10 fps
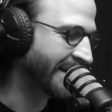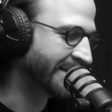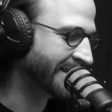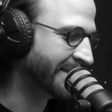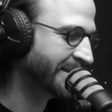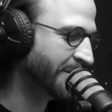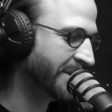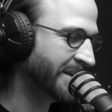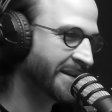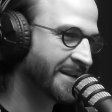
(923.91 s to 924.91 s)
Is that
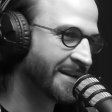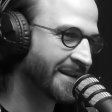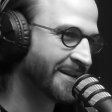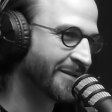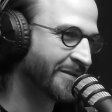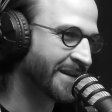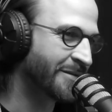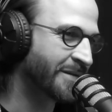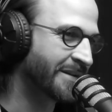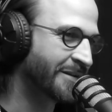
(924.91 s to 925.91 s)
something you
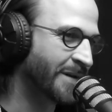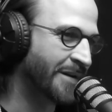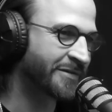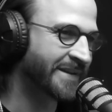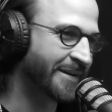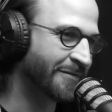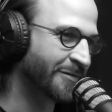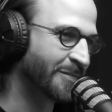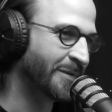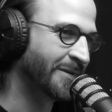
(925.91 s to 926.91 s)
think you can do outside of
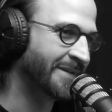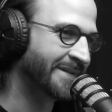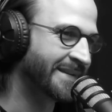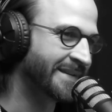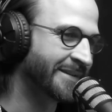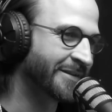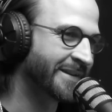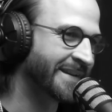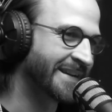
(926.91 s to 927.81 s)
football? You can